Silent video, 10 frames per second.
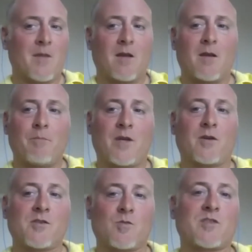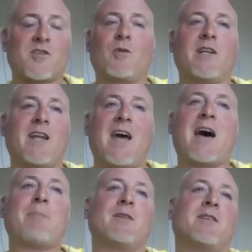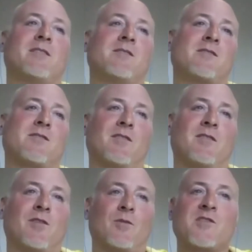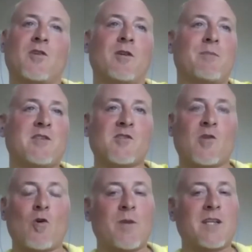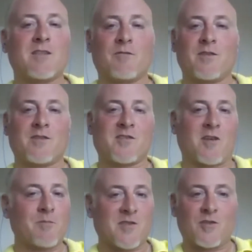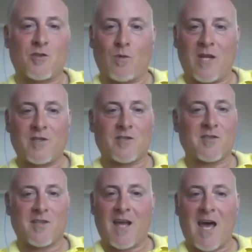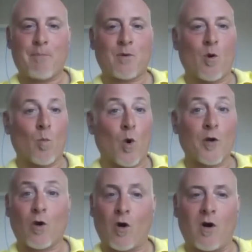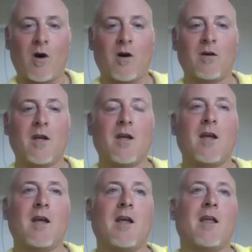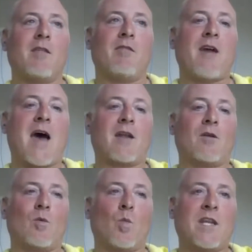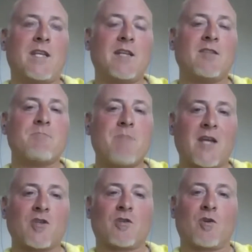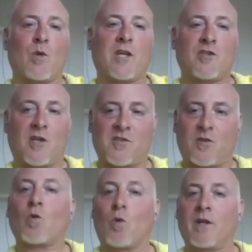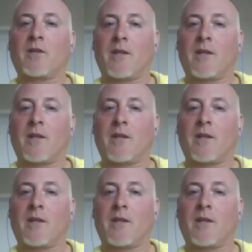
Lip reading: Because what's going to happen is there is going to be so many different sub situations that happen on one call that we need to make sure that we adjust accordingly.